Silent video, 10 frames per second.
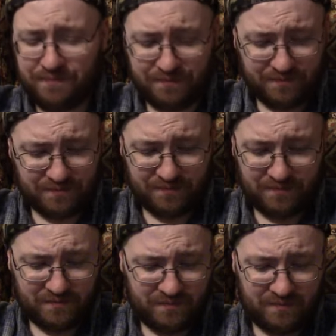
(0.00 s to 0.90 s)

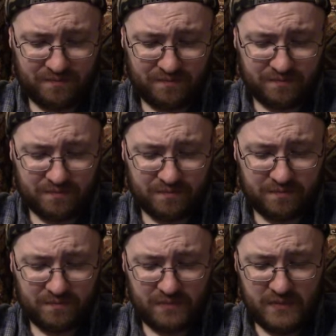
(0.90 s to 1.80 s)

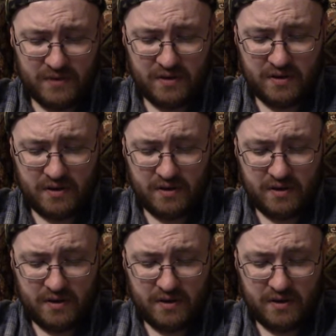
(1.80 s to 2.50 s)
(no one is talking)